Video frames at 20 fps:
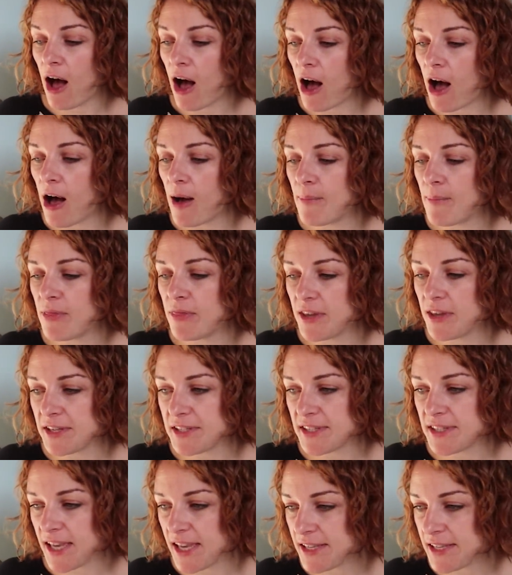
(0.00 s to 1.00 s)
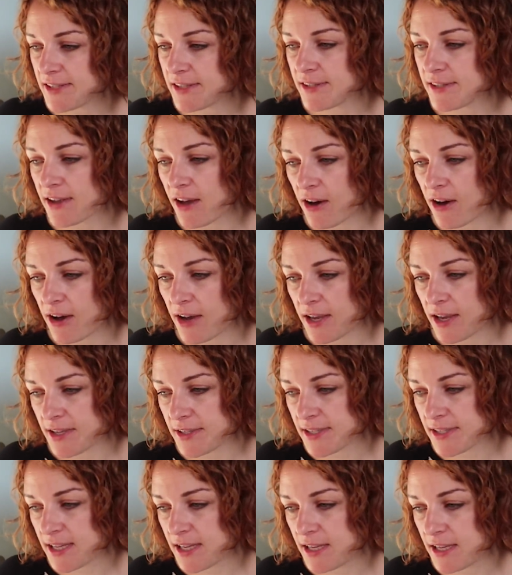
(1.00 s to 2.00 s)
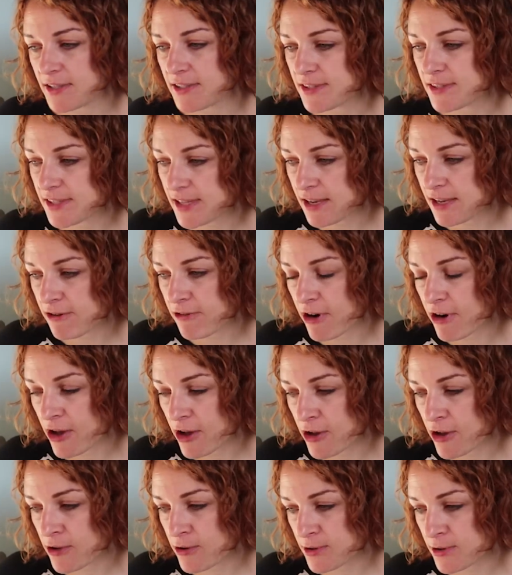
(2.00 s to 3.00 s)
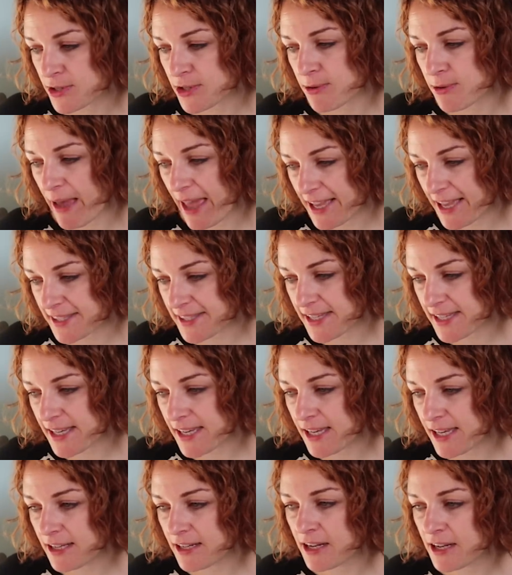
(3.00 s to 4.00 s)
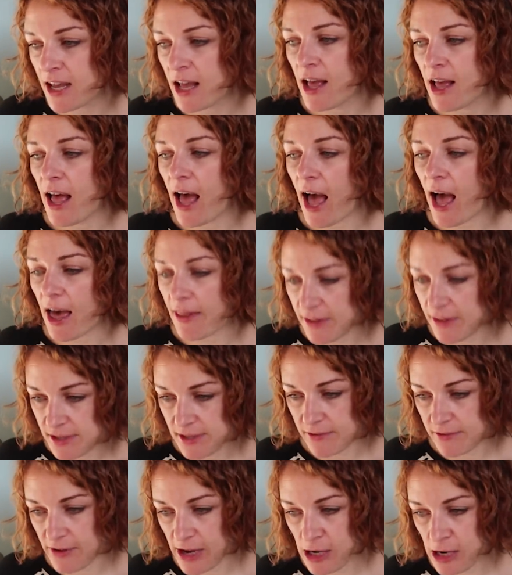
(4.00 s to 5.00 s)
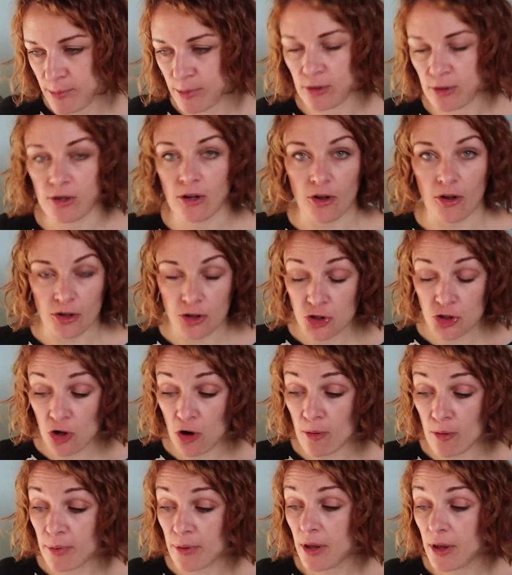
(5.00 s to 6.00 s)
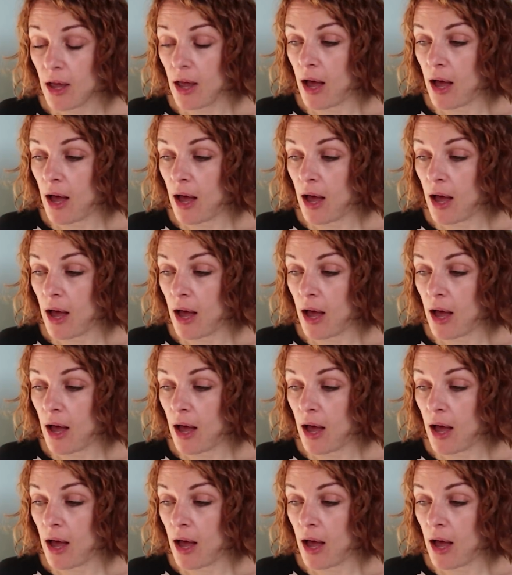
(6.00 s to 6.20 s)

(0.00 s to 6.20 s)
This is sizes 0 to 18, and this is available on the shop.